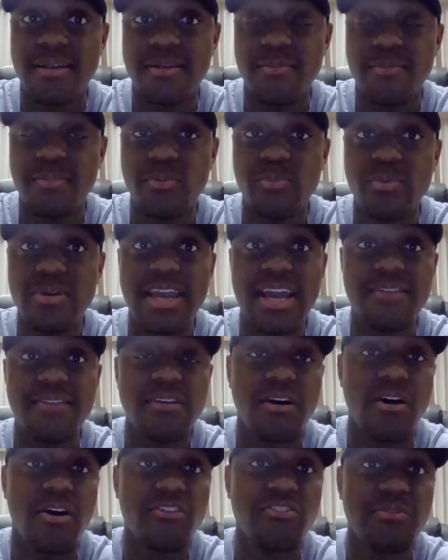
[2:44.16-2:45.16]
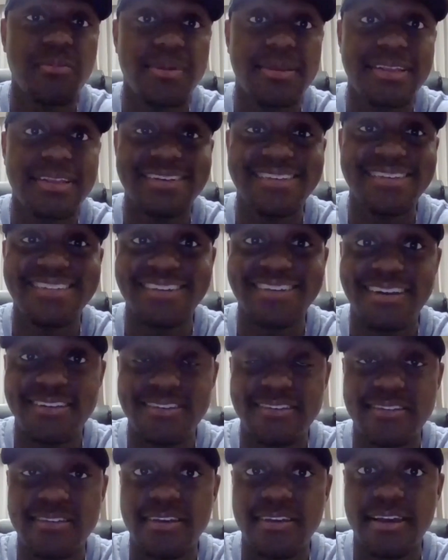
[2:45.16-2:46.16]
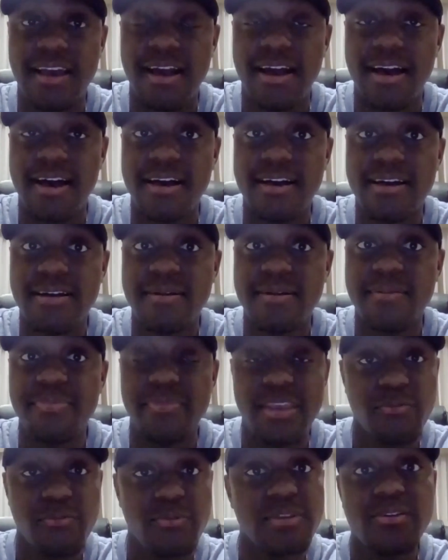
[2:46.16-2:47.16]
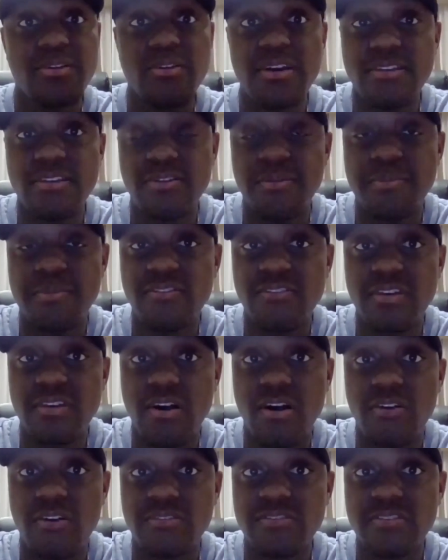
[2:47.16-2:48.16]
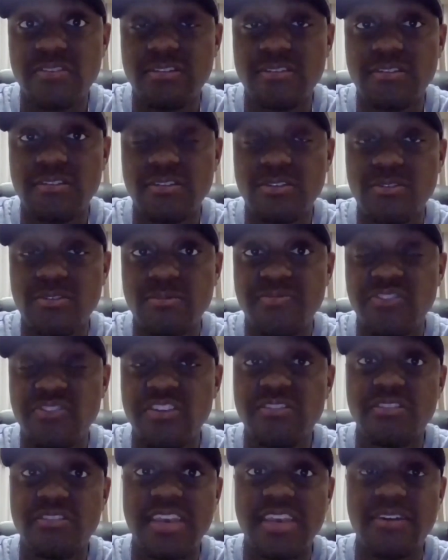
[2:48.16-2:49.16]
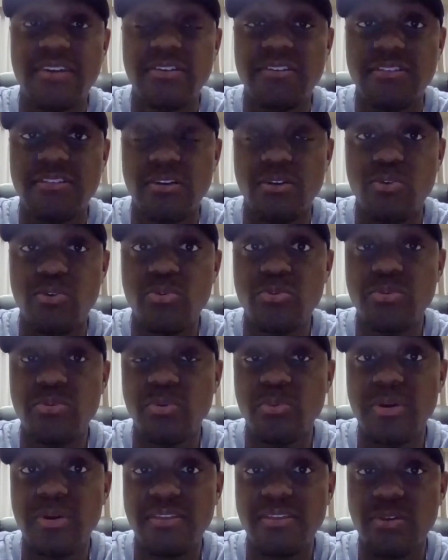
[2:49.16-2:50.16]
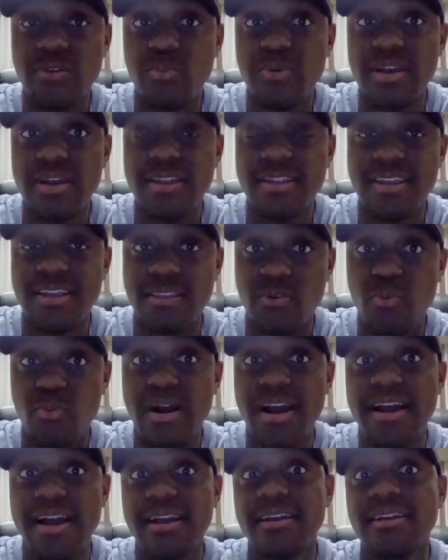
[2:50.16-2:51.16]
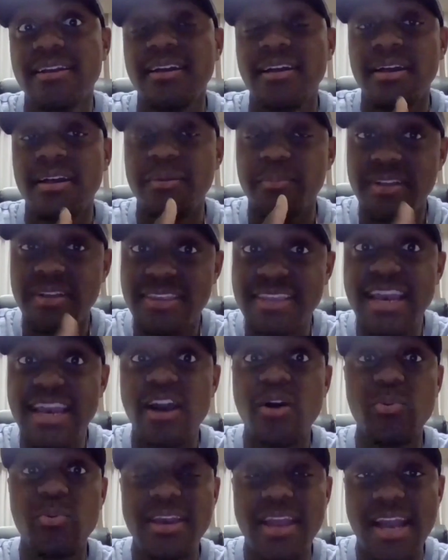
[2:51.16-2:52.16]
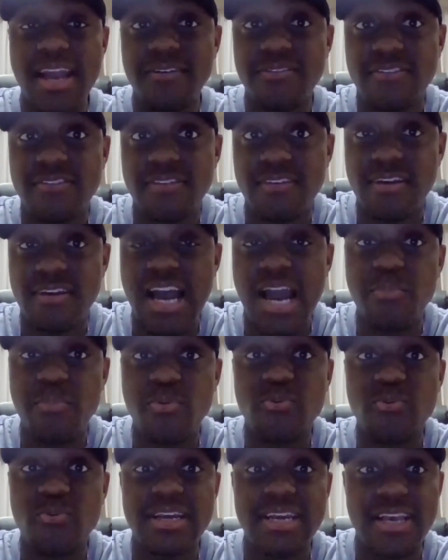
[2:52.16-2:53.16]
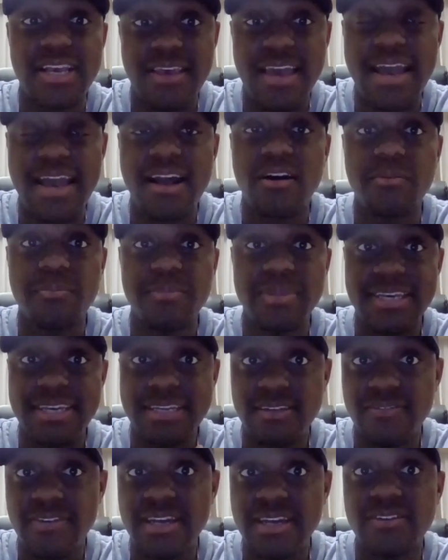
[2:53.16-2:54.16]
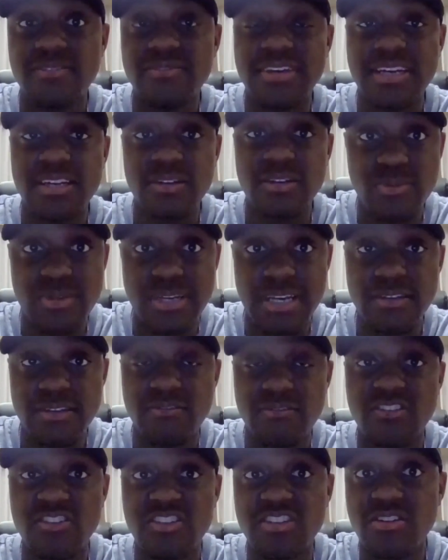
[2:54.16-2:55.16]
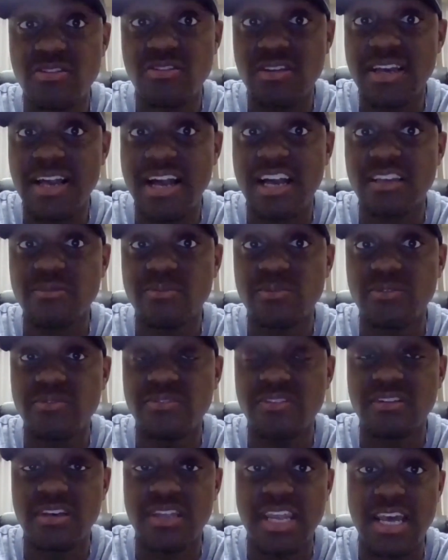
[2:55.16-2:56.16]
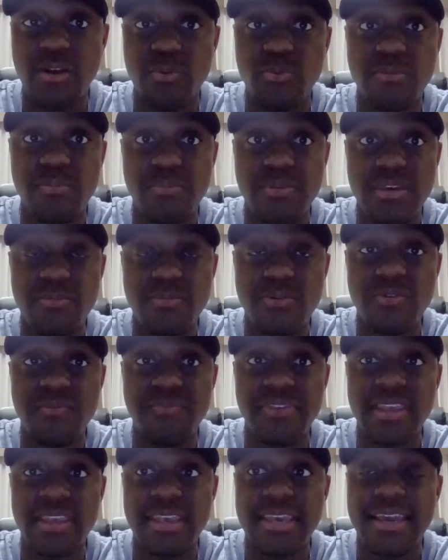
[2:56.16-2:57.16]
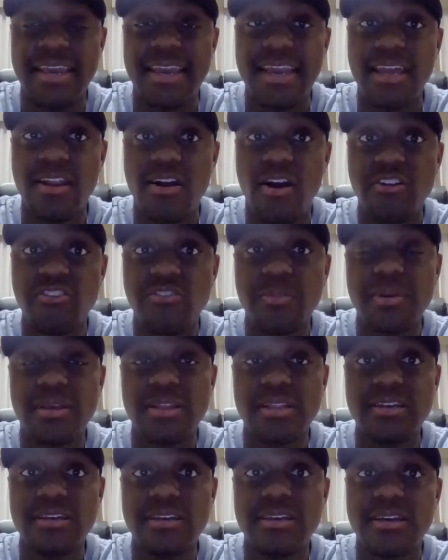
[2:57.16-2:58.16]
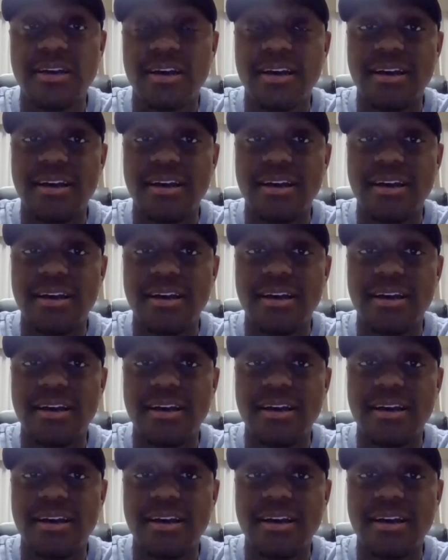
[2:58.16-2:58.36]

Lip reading: but we have to ultimately adjust. That's what the Great Commission calls us to do. Jesus gave us the who, the what, the when, and the why. But now we have to operate in the how, be innovative and creative to share the gospel, to connect with people, and ultimately